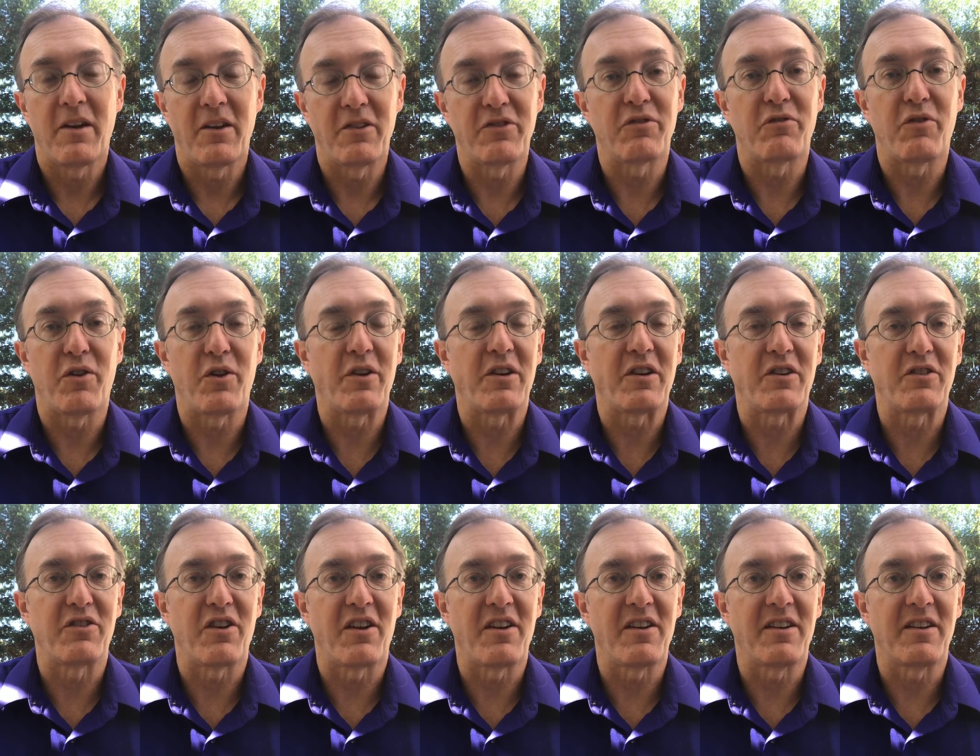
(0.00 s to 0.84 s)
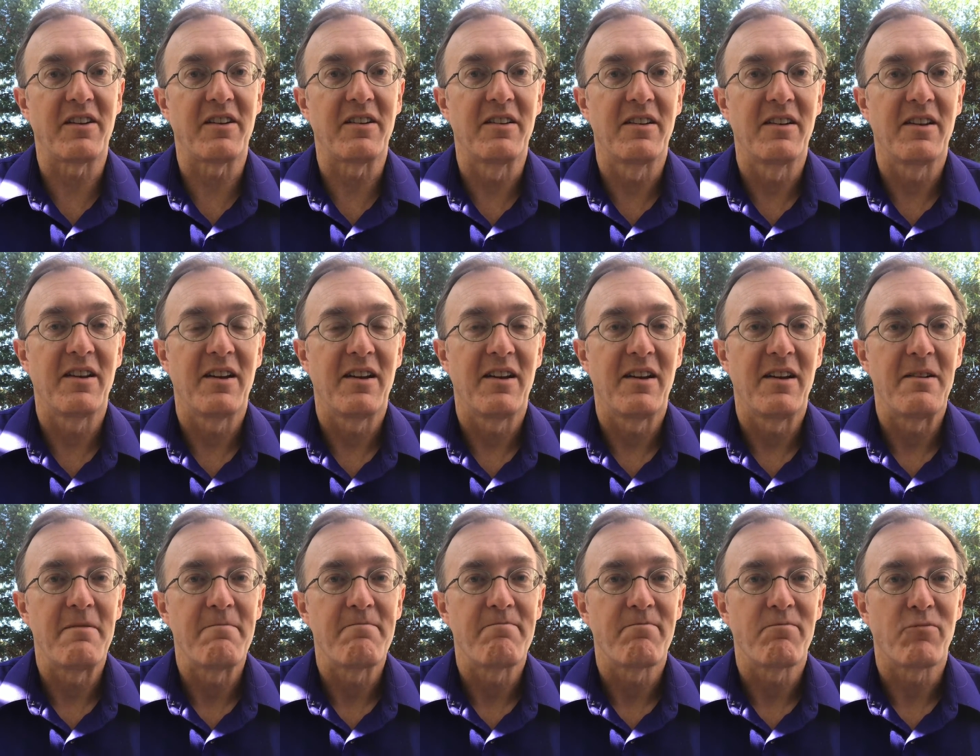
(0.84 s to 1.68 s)
It's very exciting,
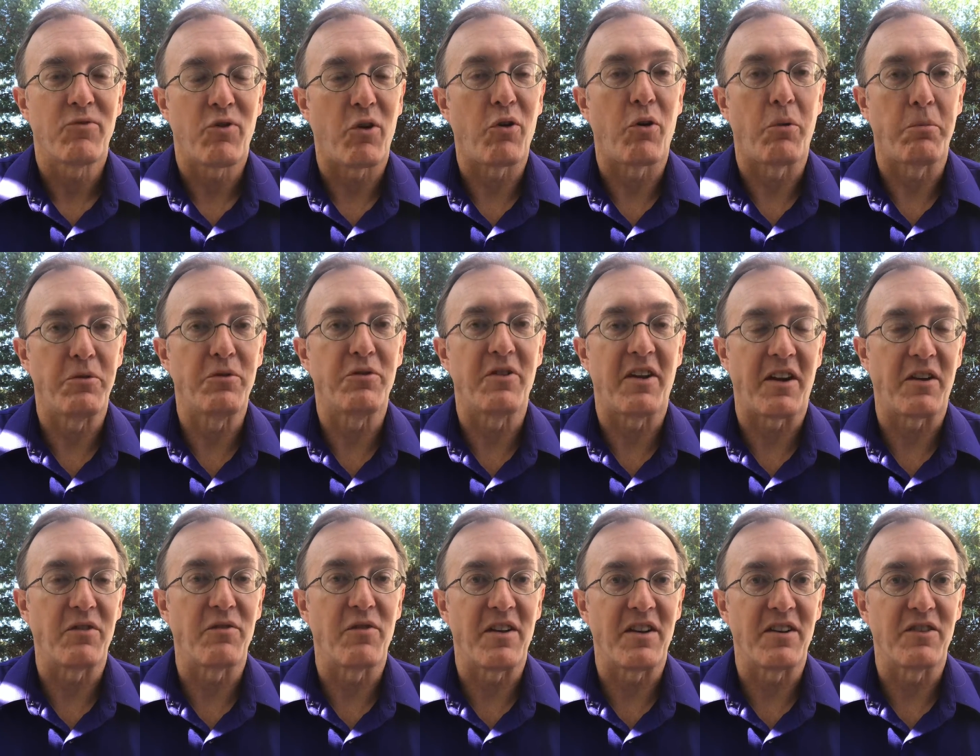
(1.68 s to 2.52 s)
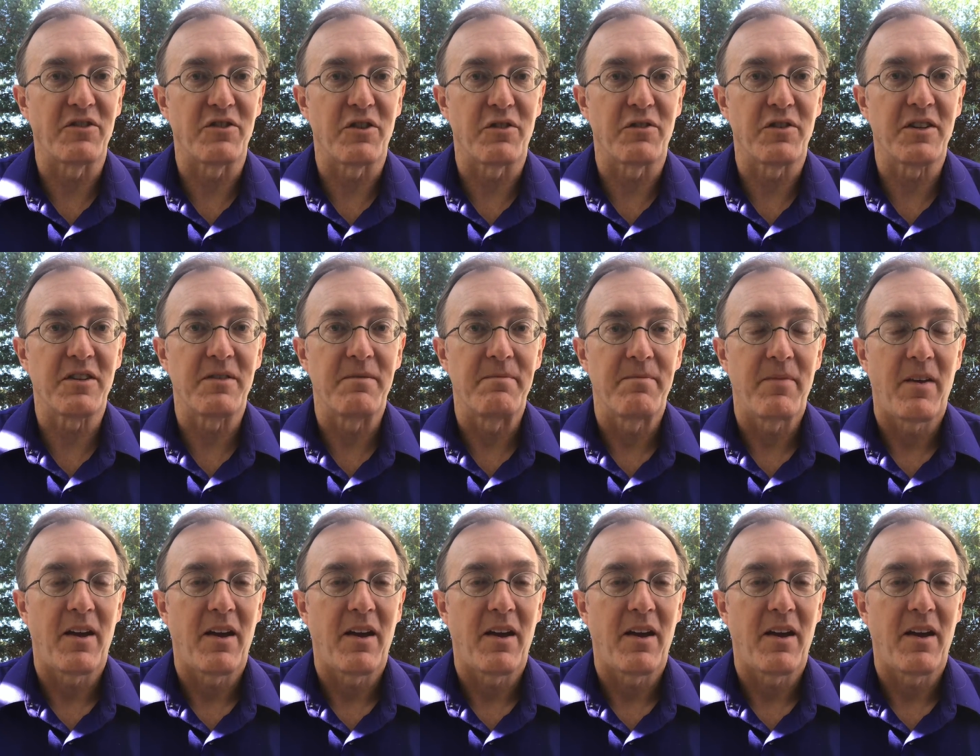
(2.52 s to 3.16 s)
so I hope you take advantage of it.